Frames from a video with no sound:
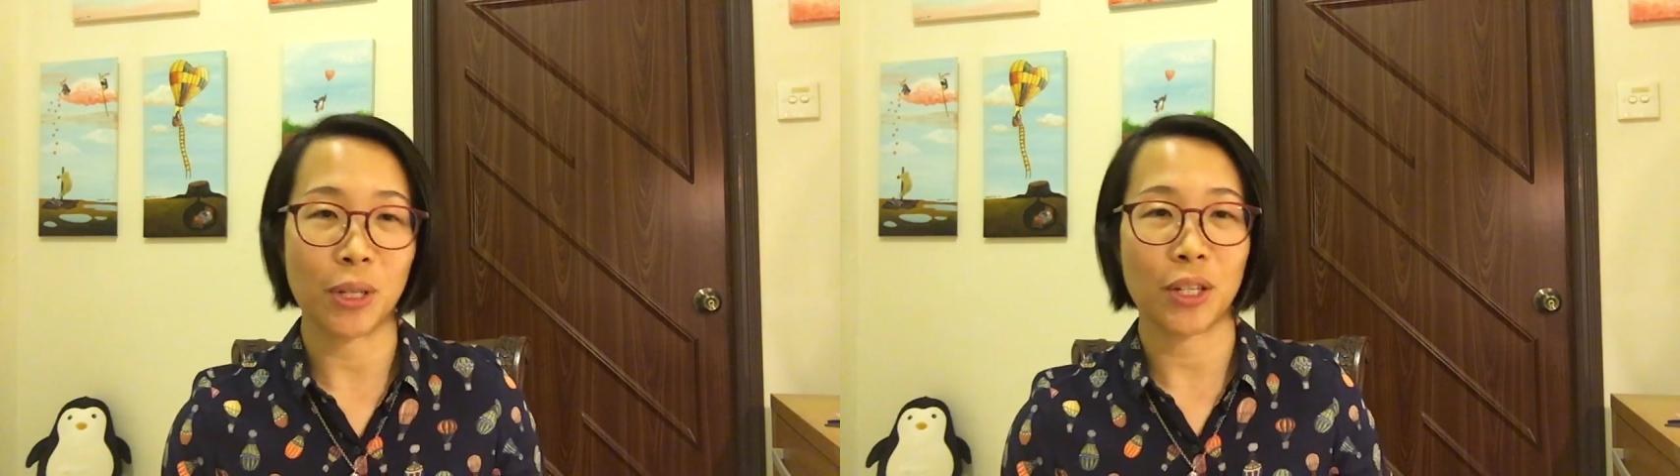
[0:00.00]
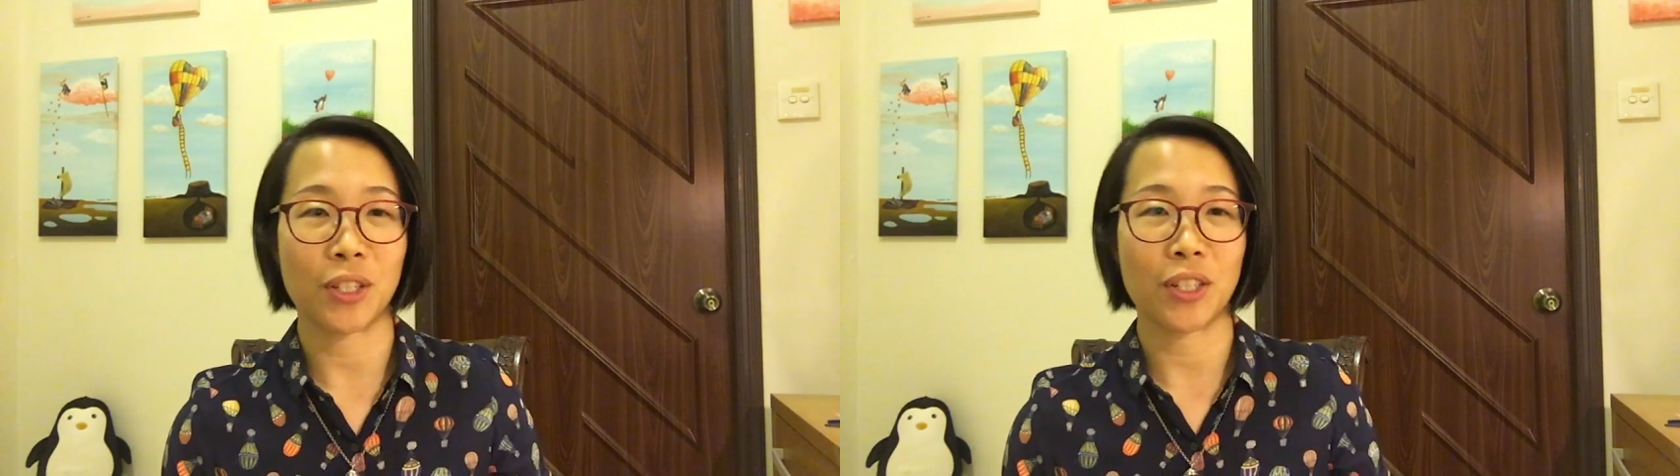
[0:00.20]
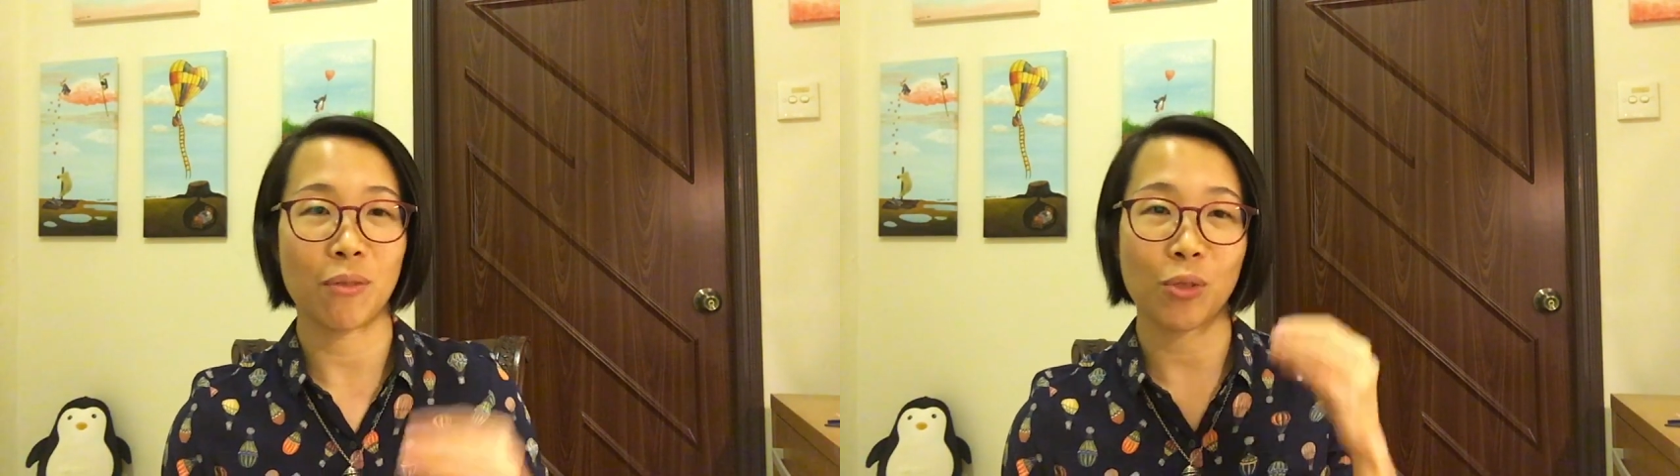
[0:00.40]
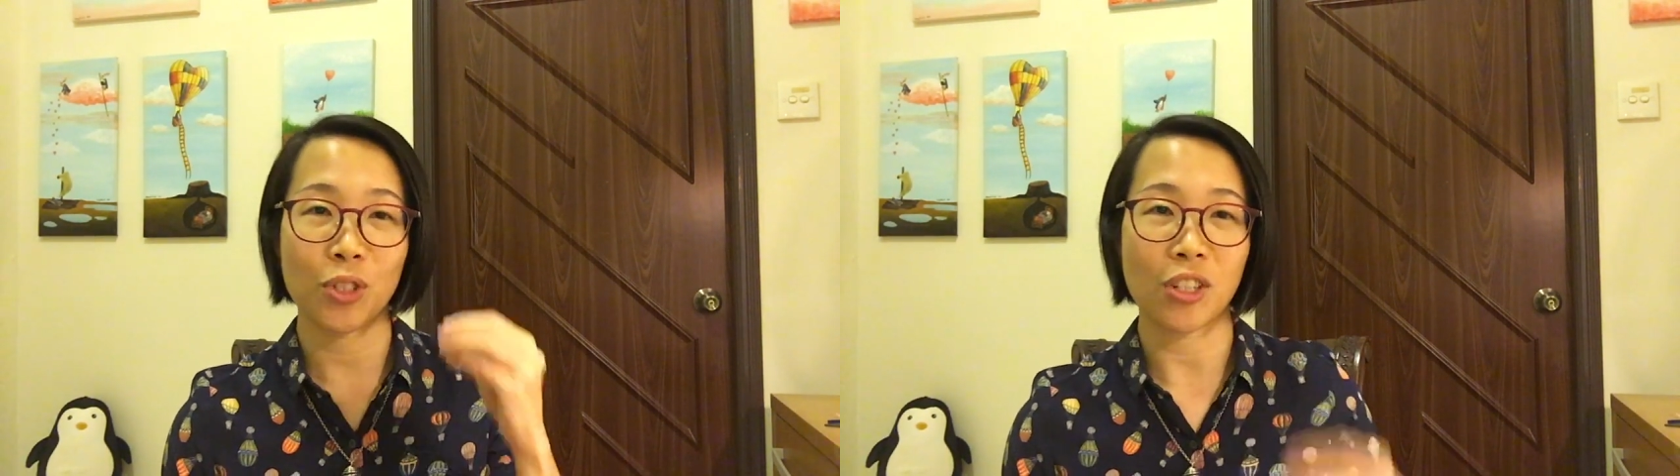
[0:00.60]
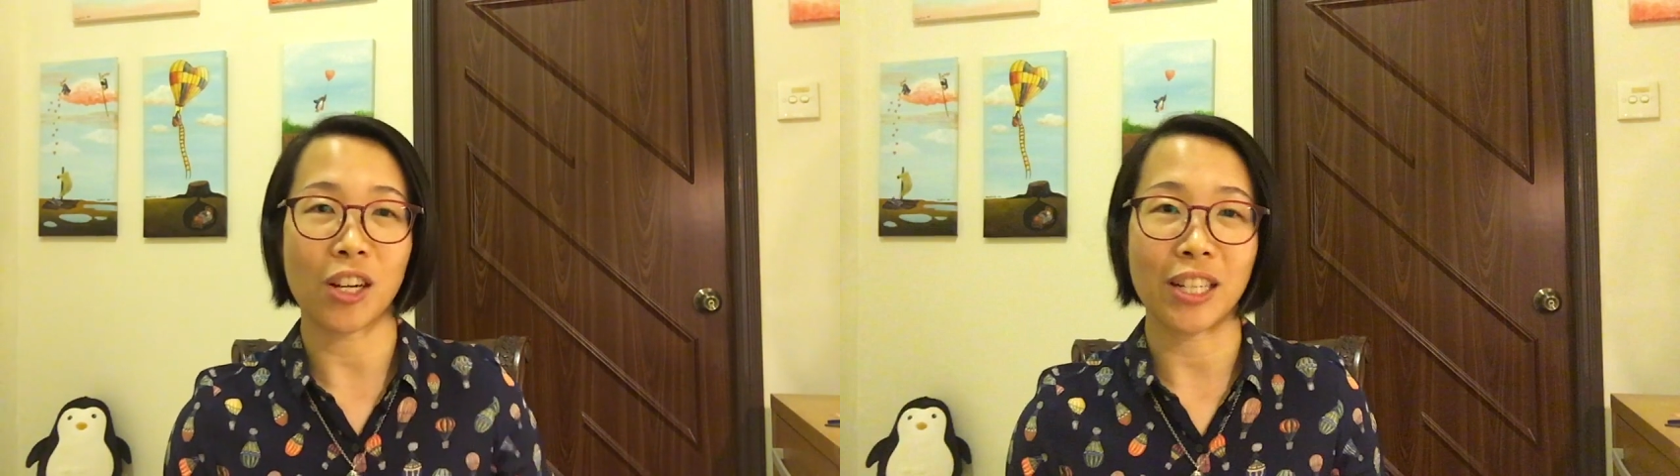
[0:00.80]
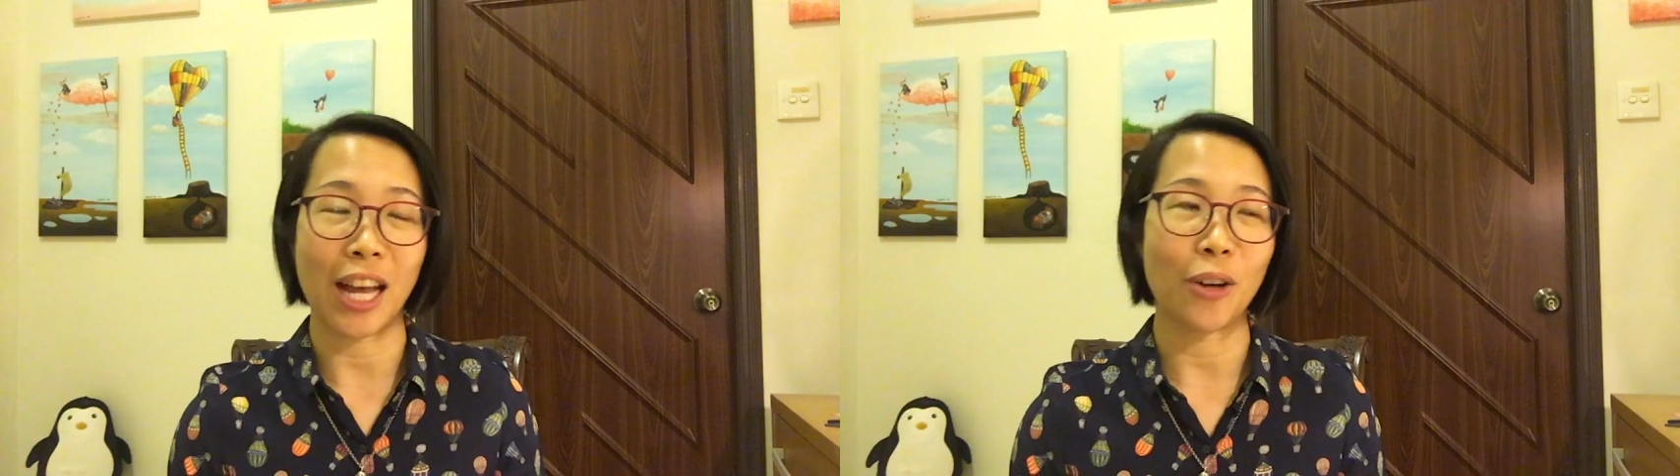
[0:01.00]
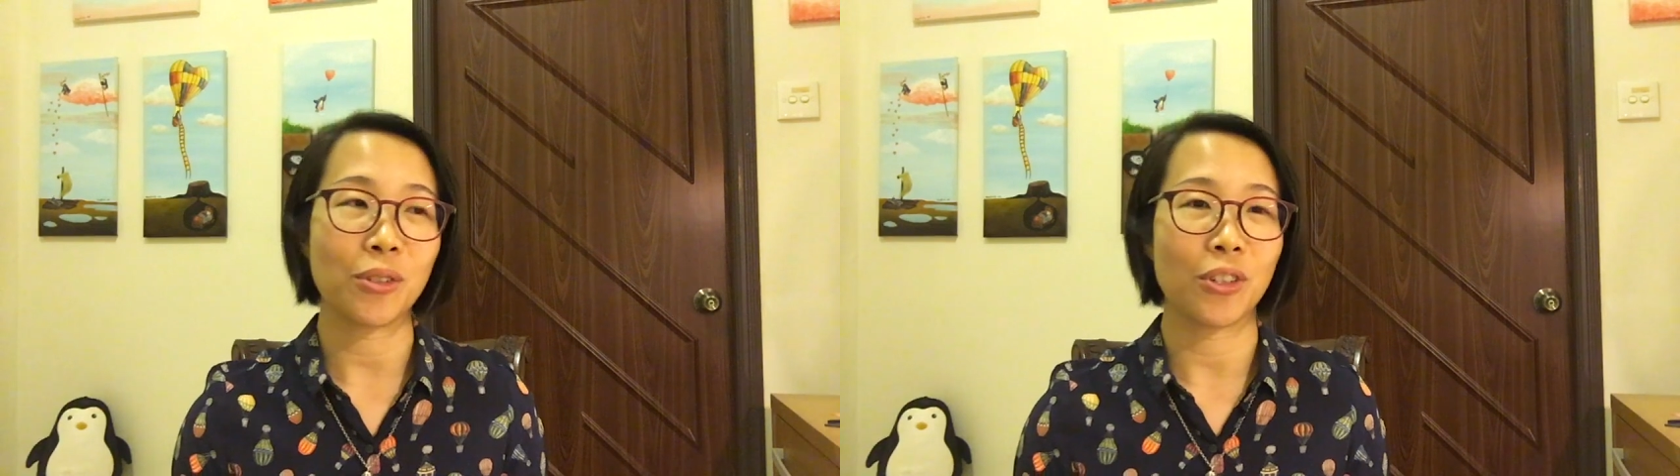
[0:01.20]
because if you start now,